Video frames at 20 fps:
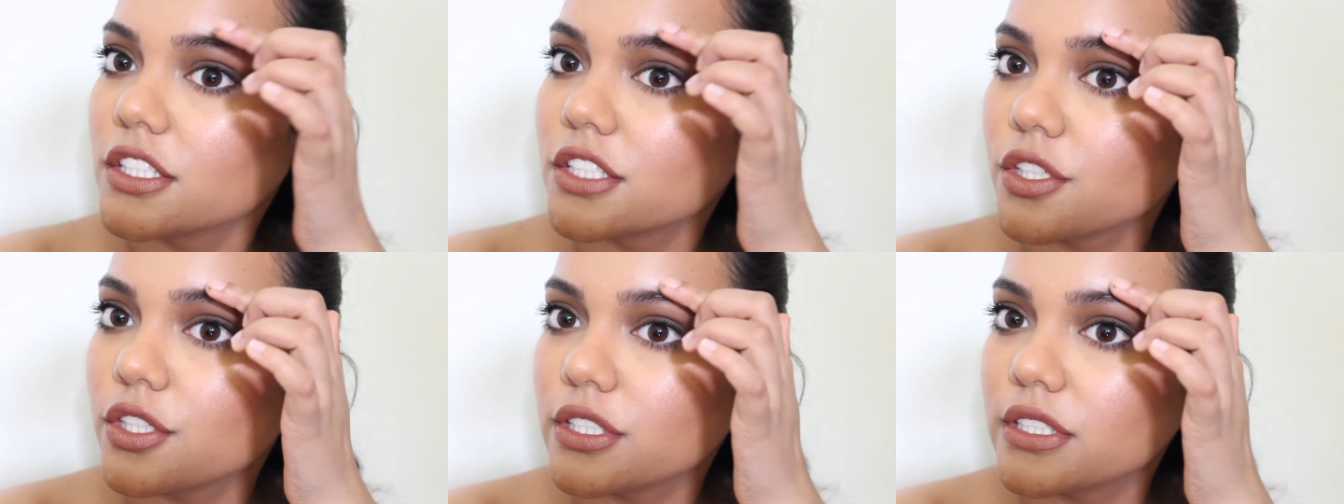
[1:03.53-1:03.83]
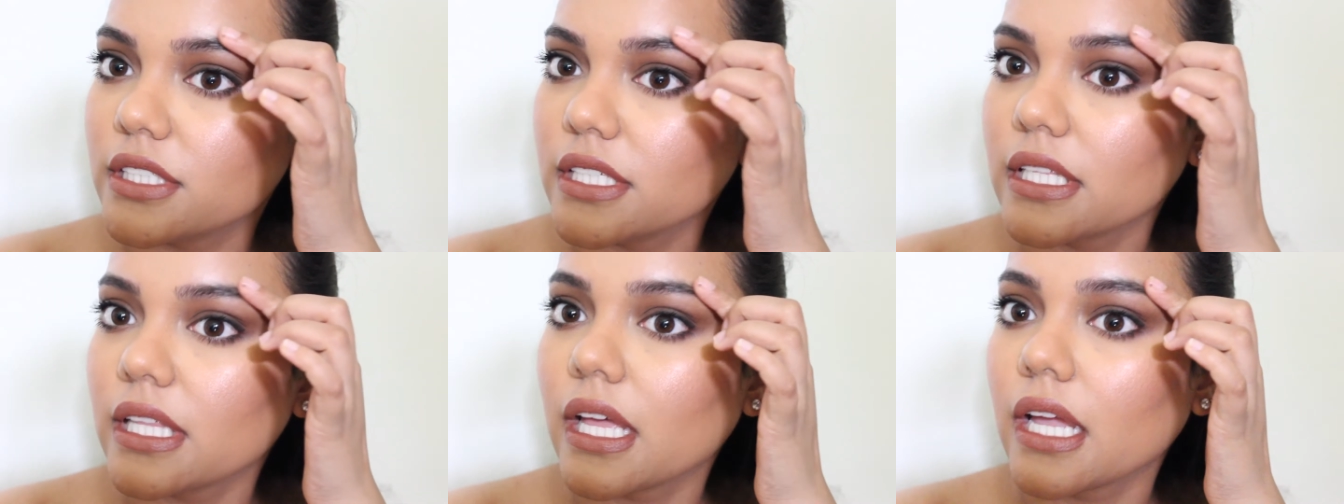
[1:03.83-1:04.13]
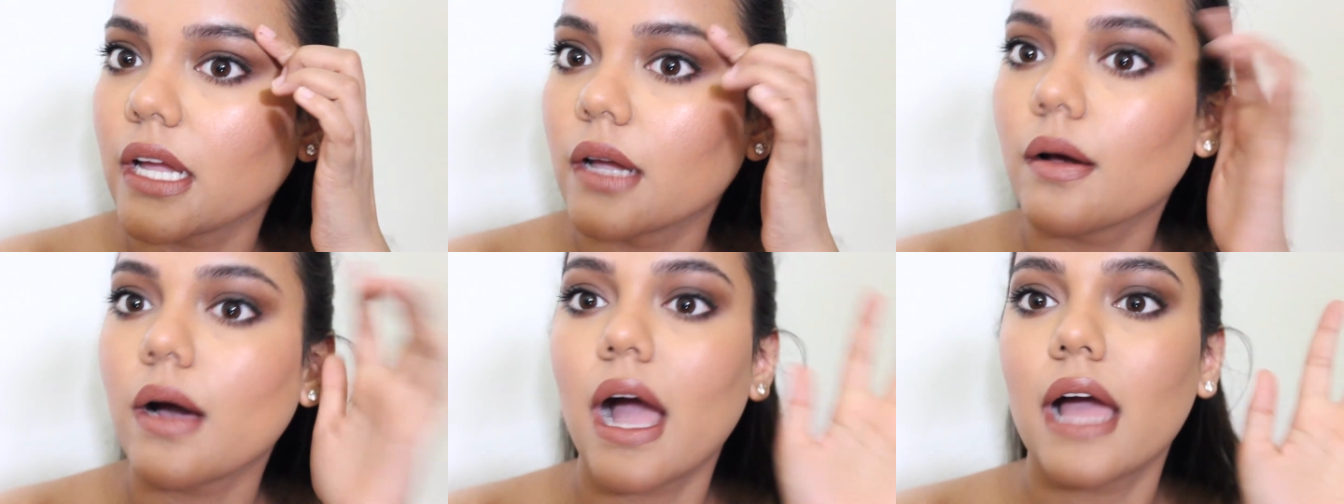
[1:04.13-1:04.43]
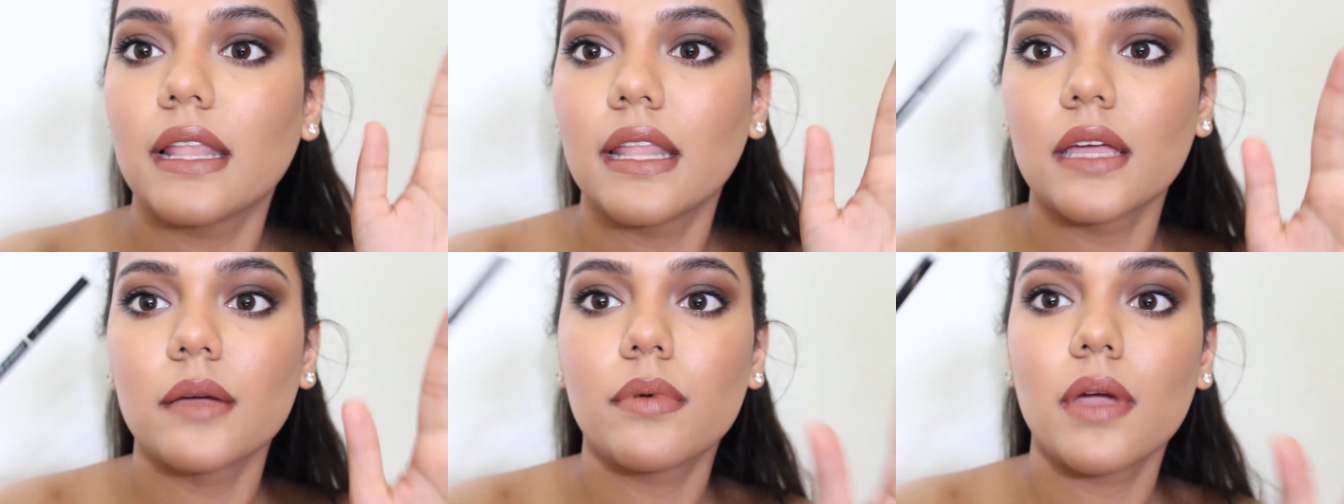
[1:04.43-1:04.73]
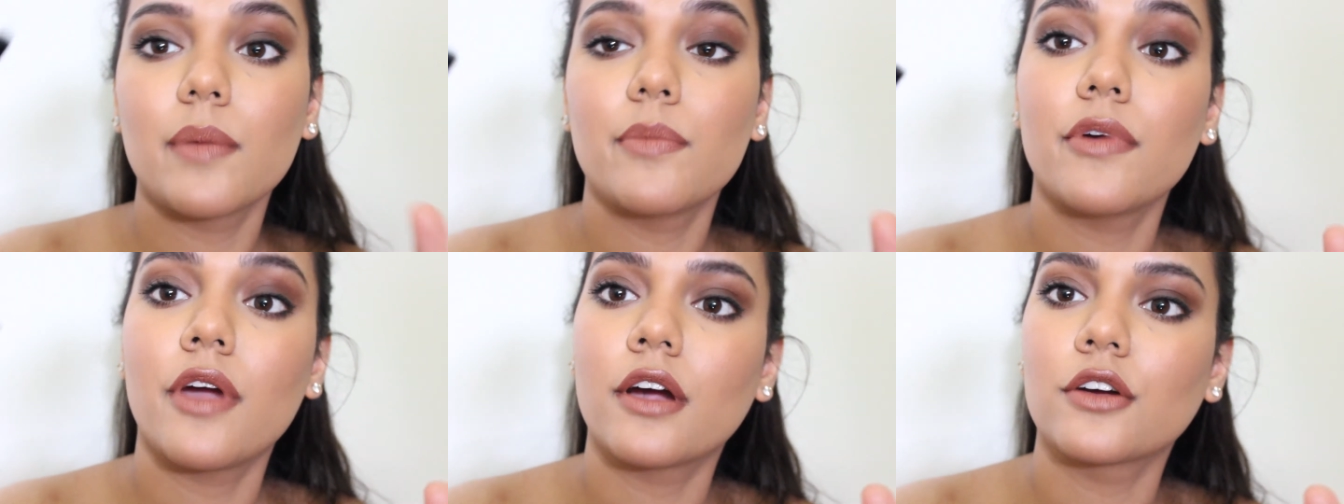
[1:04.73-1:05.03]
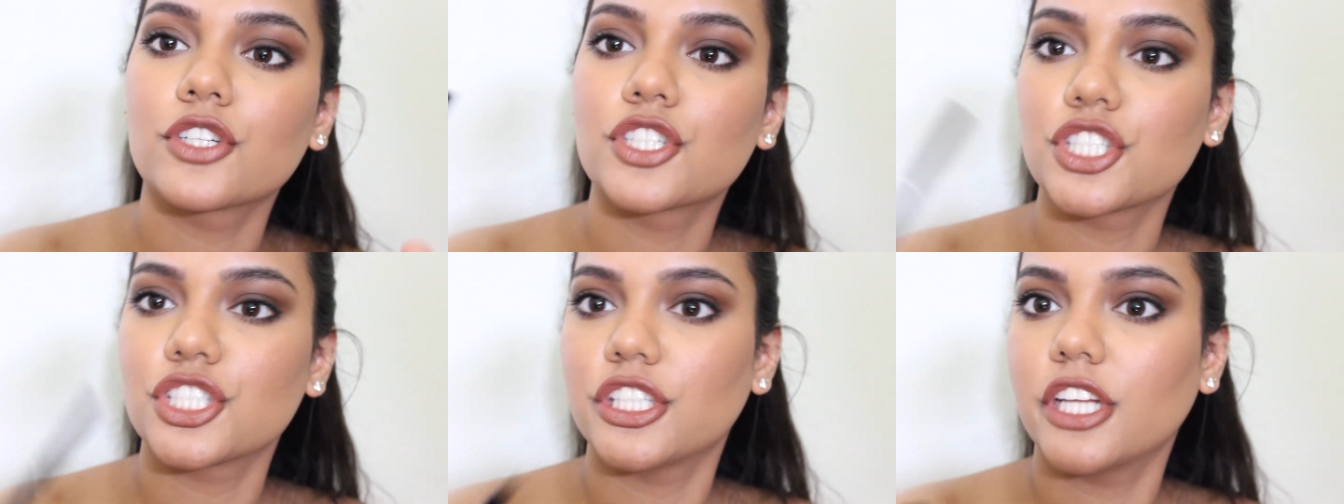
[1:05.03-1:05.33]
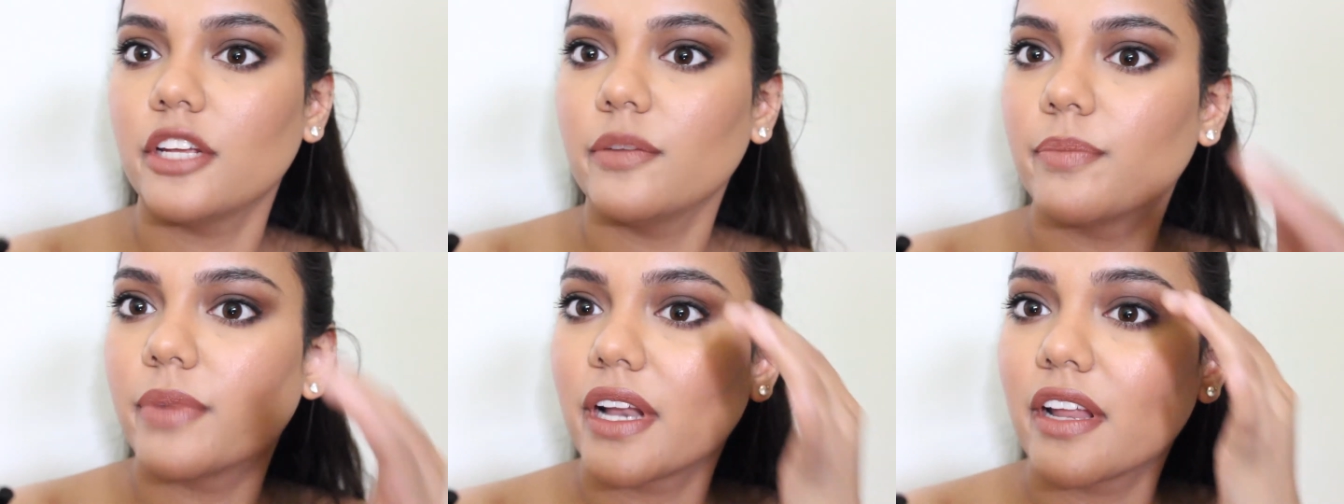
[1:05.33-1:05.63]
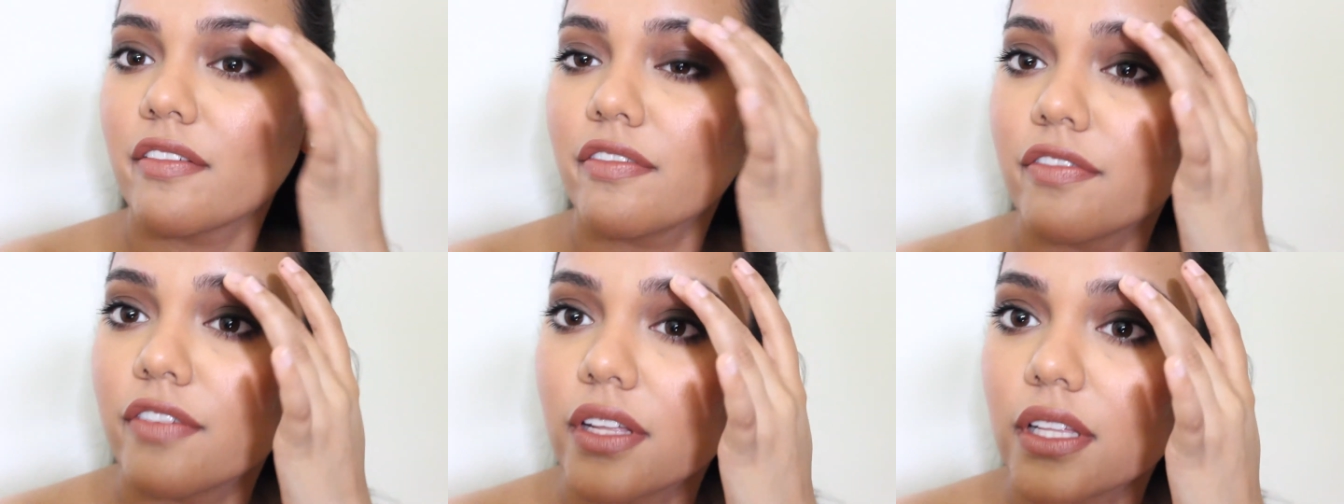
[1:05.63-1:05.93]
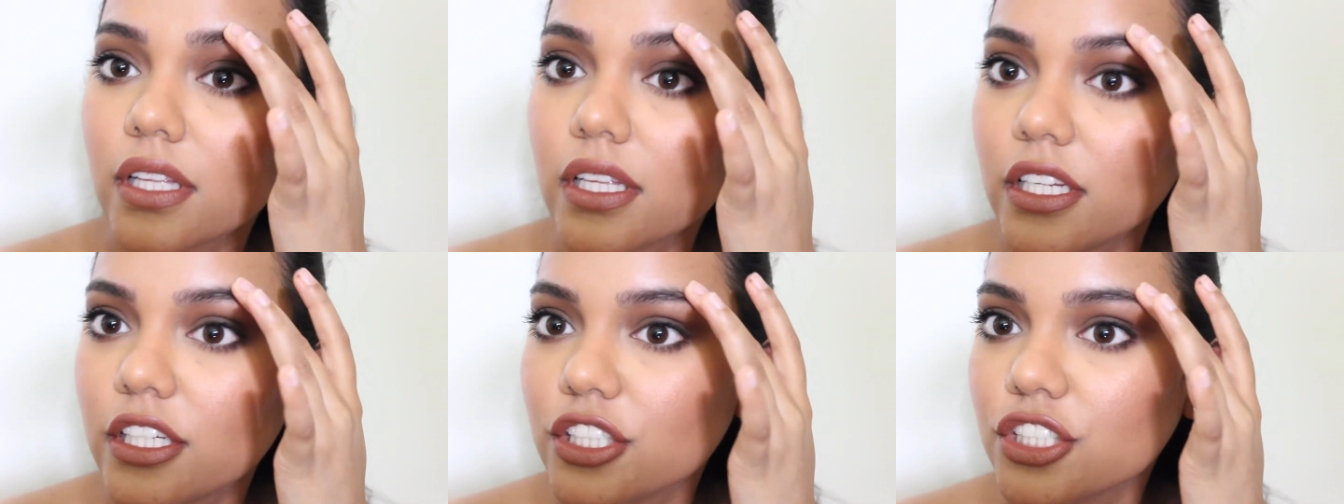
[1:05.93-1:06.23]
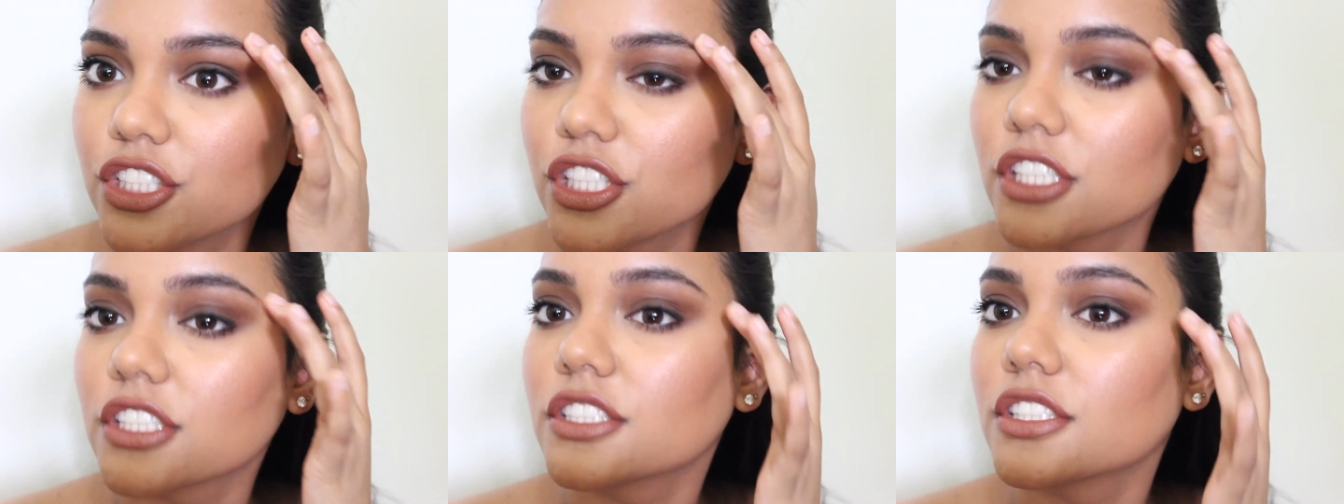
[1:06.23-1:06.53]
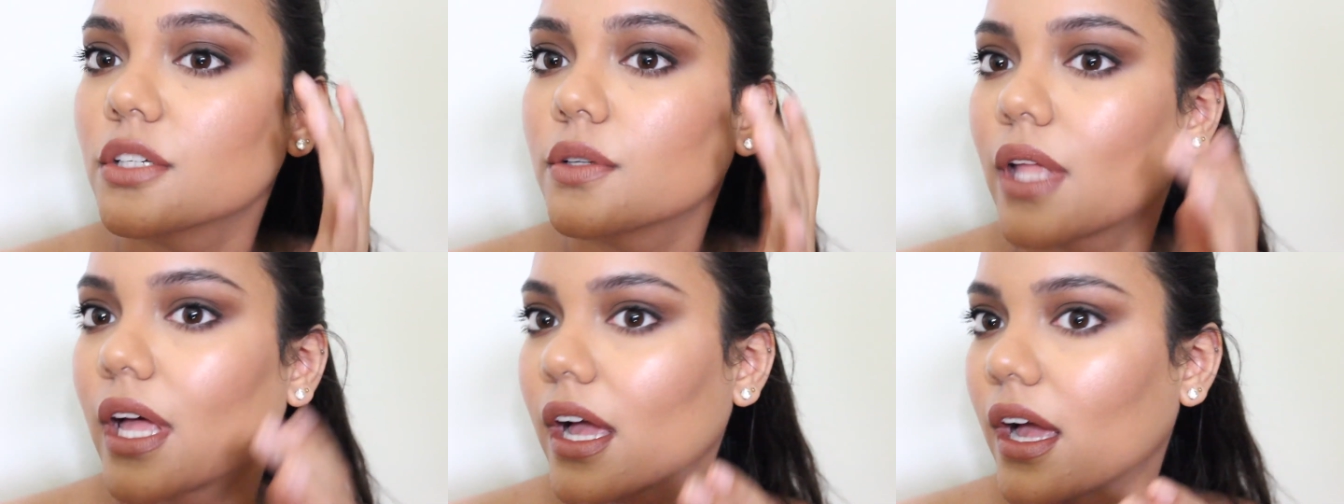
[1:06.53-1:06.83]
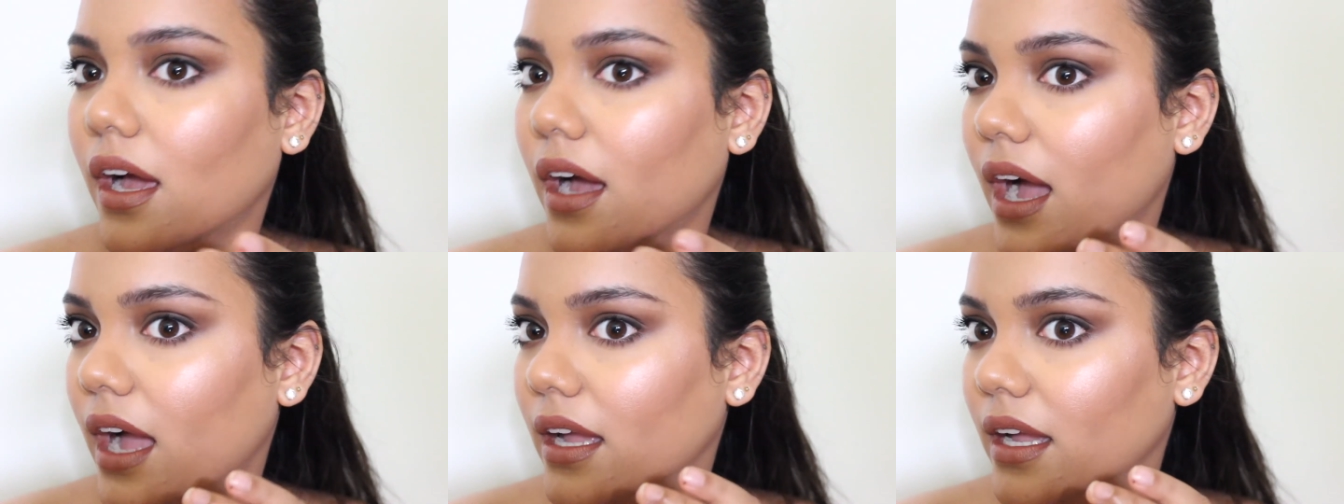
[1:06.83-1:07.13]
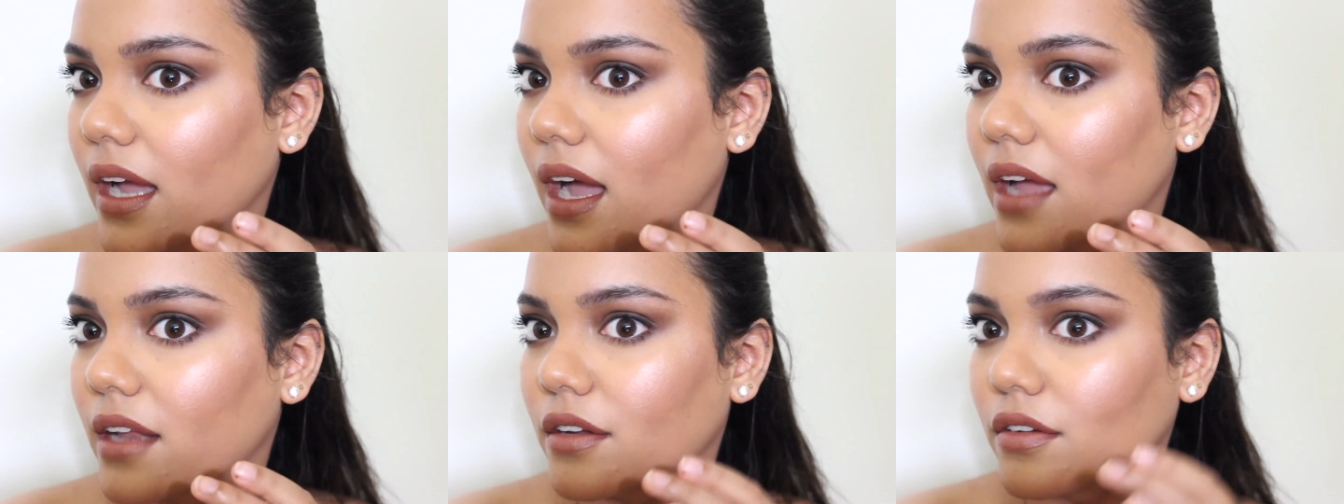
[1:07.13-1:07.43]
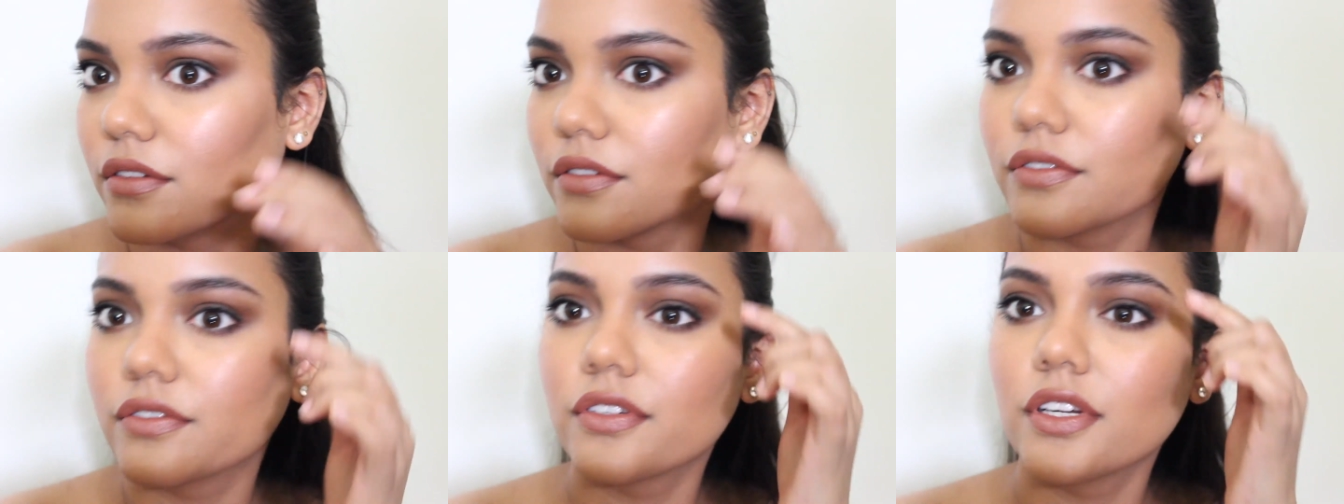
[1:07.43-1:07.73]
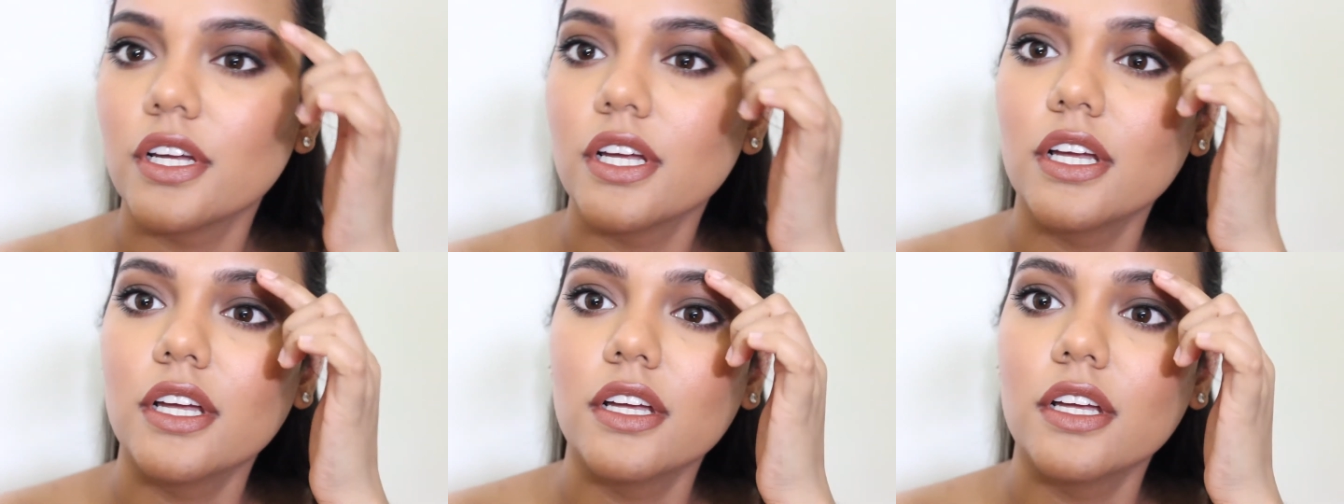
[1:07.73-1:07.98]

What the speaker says: So you see, like, I like my brow shape, but I fill it in just so that I kind of